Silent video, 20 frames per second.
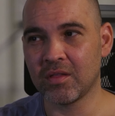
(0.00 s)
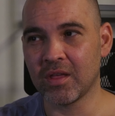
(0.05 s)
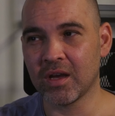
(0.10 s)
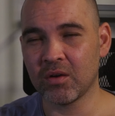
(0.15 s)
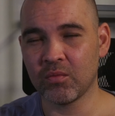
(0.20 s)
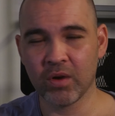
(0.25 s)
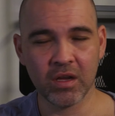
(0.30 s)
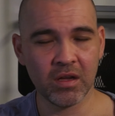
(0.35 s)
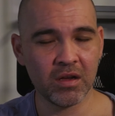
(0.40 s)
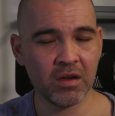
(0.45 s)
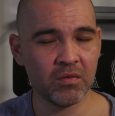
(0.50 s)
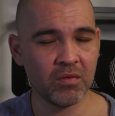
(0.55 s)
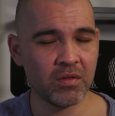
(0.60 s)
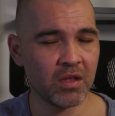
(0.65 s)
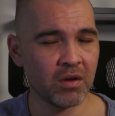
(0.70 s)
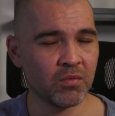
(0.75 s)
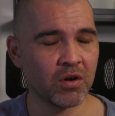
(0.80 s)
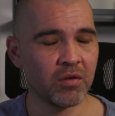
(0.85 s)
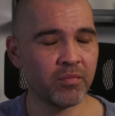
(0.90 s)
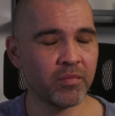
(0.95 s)
that way
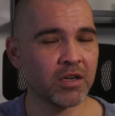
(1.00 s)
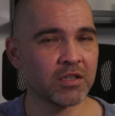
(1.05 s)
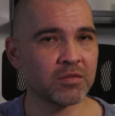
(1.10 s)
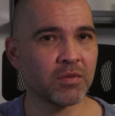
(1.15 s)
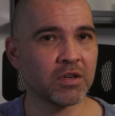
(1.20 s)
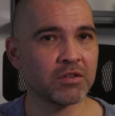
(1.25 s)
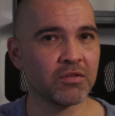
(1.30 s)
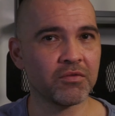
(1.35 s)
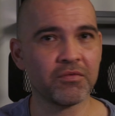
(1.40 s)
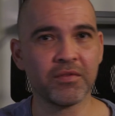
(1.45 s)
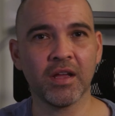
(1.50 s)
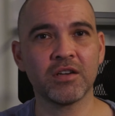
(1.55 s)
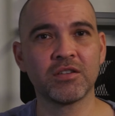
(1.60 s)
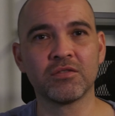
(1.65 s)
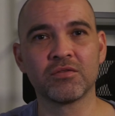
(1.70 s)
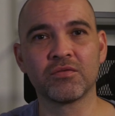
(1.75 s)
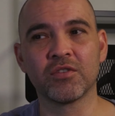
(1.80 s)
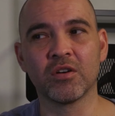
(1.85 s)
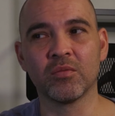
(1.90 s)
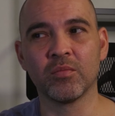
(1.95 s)
there won't be as much
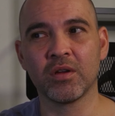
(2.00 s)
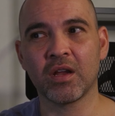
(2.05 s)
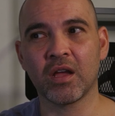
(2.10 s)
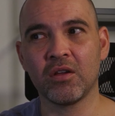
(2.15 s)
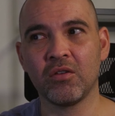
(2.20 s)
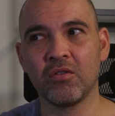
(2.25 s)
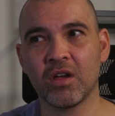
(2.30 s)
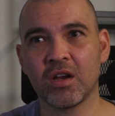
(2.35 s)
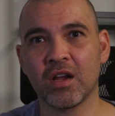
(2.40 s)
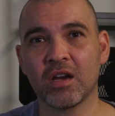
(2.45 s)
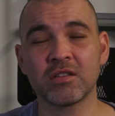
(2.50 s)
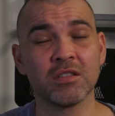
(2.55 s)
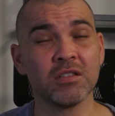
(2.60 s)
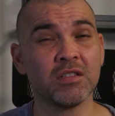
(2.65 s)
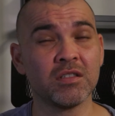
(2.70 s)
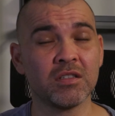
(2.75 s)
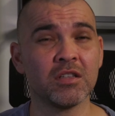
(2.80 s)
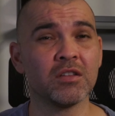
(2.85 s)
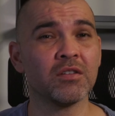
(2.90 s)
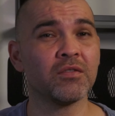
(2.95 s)
reflection from it and you can actually
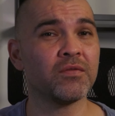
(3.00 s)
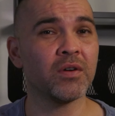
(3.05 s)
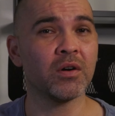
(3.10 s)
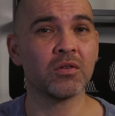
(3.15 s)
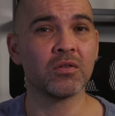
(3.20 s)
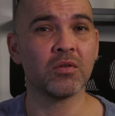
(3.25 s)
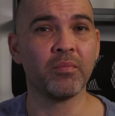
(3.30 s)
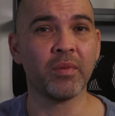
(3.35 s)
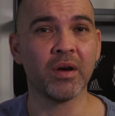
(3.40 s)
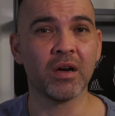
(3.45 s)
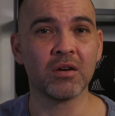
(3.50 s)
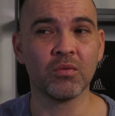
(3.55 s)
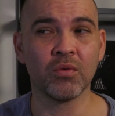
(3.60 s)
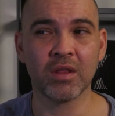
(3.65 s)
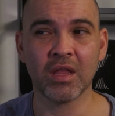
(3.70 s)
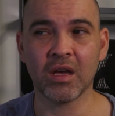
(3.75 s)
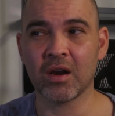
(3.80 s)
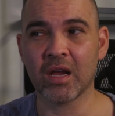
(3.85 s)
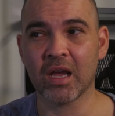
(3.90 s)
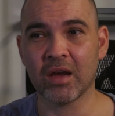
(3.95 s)
see the photo better
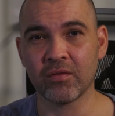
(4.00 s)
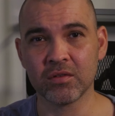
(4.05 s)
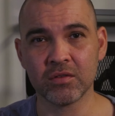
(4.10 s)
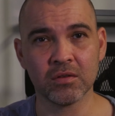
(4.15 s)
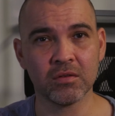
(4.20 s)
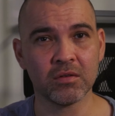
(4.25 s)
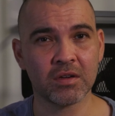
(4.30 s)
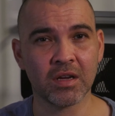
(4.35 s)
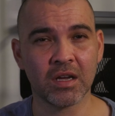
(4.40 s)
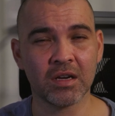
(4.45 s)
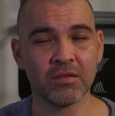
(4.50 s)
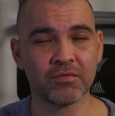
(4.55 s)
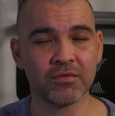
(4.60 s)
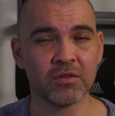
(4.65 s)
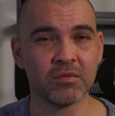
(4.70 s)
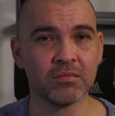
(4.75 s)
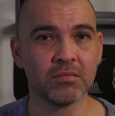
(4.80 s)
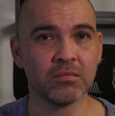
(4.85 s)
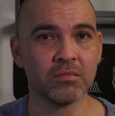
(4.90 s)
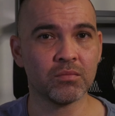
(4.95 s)
without having to look at it
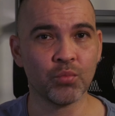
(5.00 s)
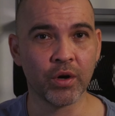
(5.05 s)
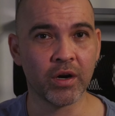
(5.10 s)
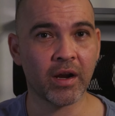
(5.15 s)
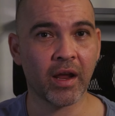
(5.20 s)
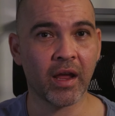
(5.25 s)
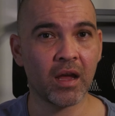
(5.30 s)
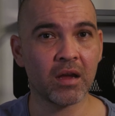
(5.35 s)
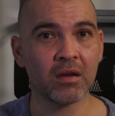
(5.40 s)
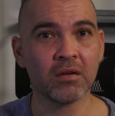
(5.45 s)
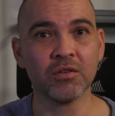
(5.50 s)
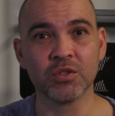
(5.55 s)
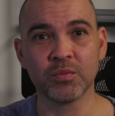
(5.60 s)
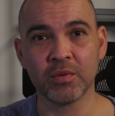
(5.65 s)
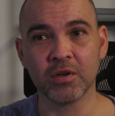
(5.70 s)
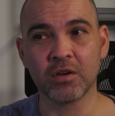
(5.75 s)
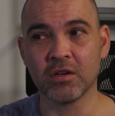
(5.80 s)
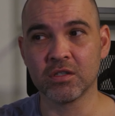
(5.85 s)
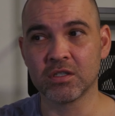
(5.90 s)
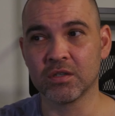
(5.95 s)
from weird angles
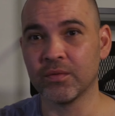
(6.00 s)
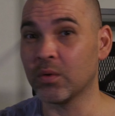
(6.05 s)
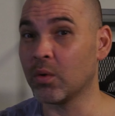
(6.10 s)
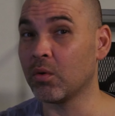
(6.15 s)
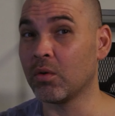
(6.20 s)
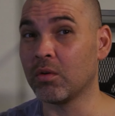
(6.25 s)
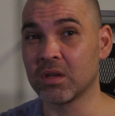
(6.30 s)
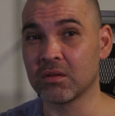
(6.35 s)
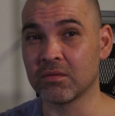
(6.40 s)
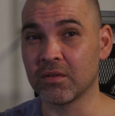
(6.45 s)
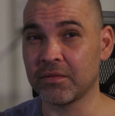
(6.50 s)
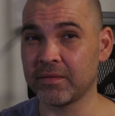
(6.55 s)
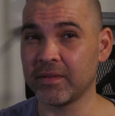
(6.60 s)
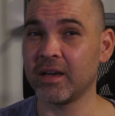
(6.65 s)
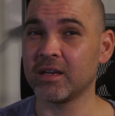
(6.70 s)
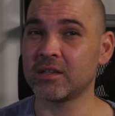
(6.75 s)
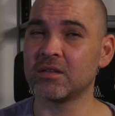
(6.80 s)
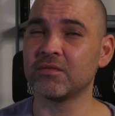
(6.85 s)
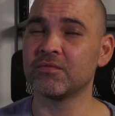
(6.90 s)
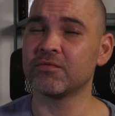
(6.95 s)
because of all the
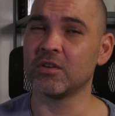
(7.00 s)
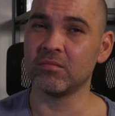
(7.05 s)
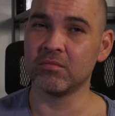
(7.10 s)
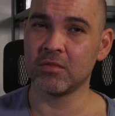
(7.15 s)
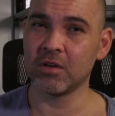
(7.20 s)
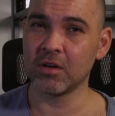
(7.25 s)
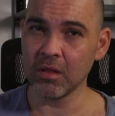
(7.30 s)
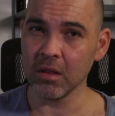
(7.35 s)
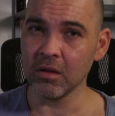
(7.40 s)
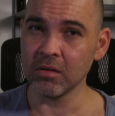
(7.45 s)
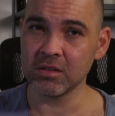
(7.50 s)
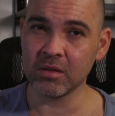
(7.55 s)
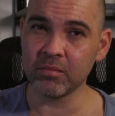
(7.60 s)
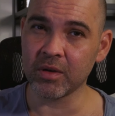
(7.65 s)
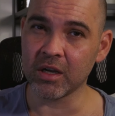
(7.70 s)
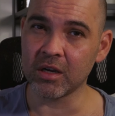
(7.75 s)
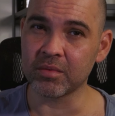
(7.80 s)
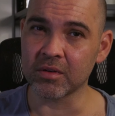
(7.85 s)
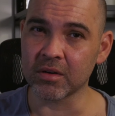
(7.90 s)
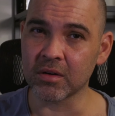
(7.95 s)
reflection from a glossy
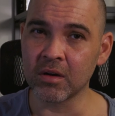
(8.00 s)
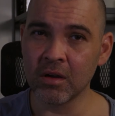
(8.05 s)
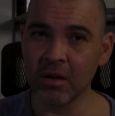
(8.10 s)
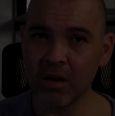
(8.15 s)
paper.